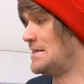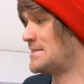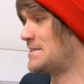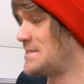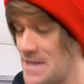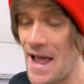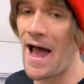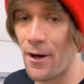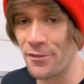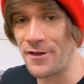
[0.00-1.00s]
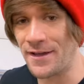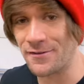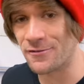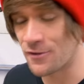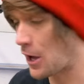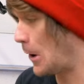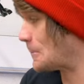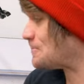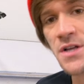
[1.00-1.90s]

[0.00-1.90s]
see how things go.